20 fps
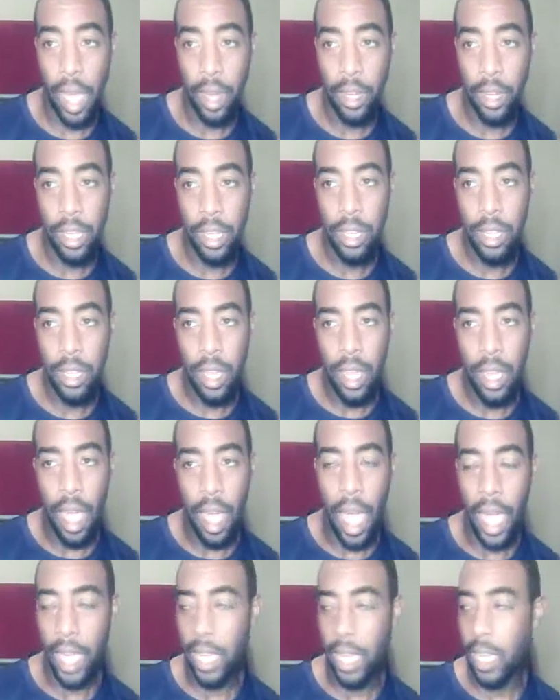it,
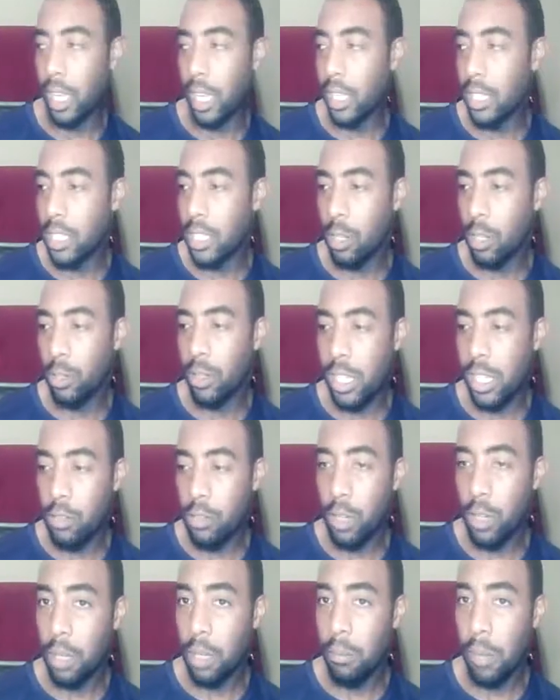i.e., so it doesn't
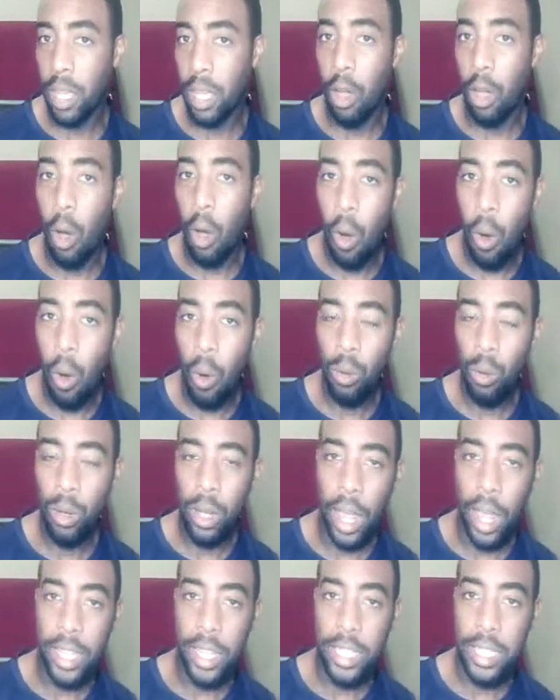really make a whole
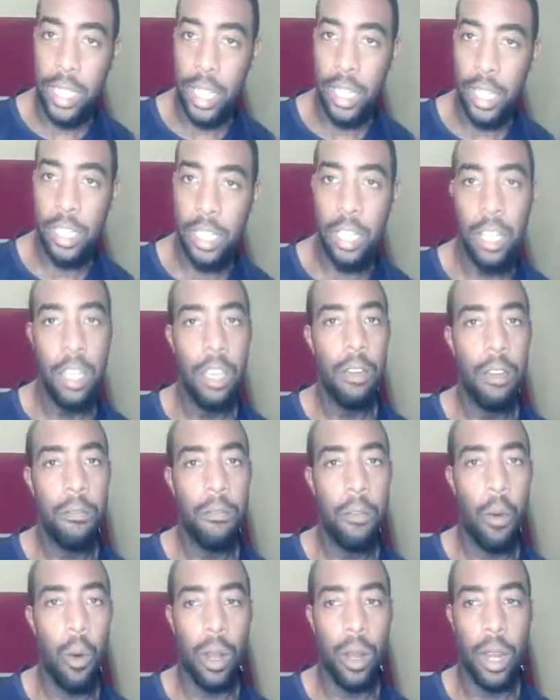lot of sense
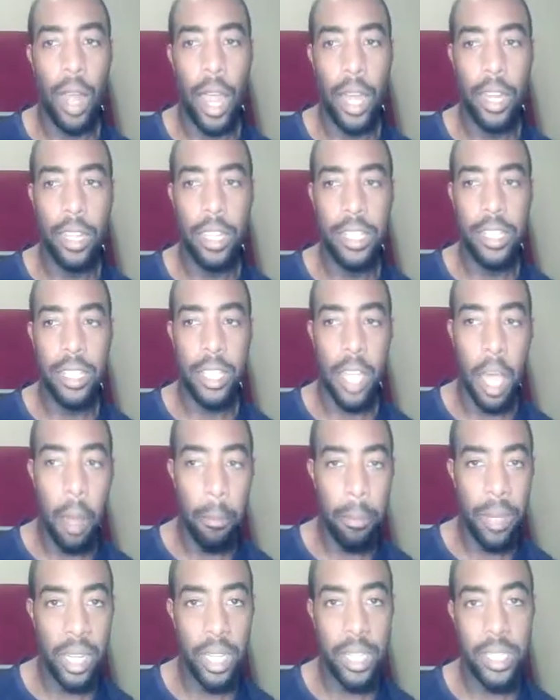for a lot of these
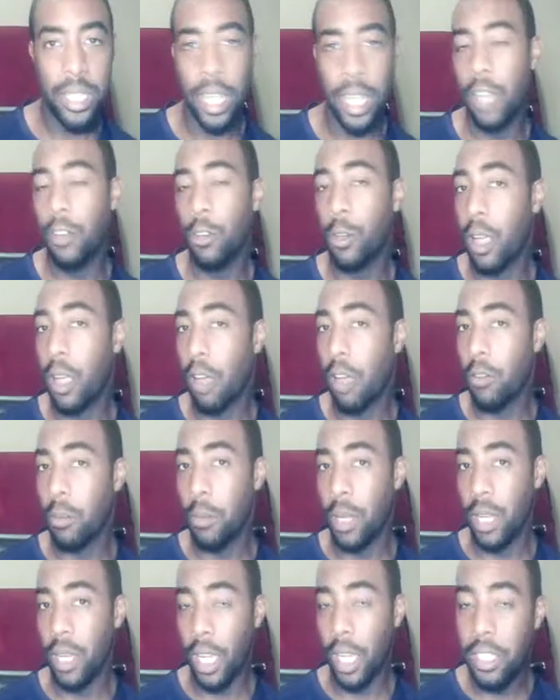companies and or
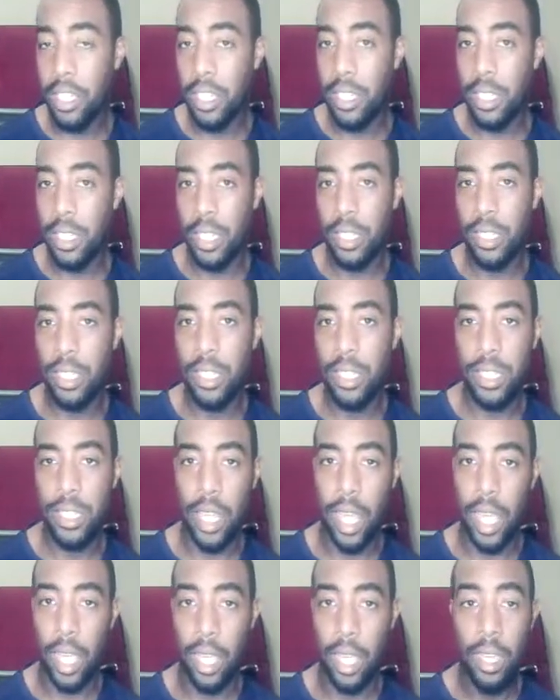government agencies to
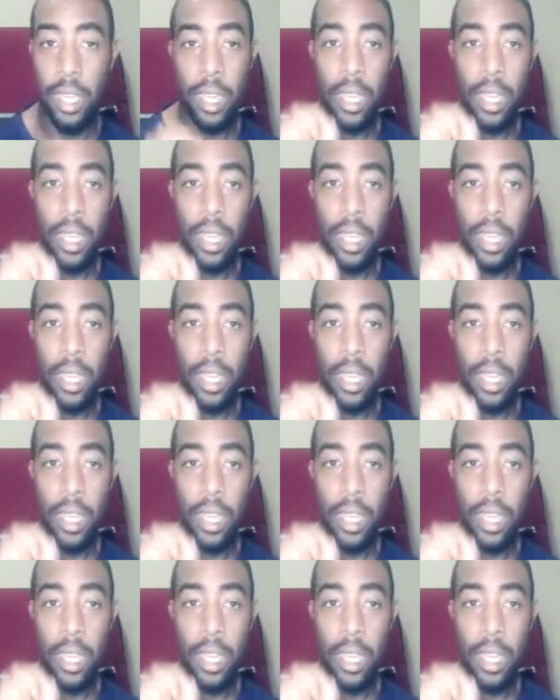say,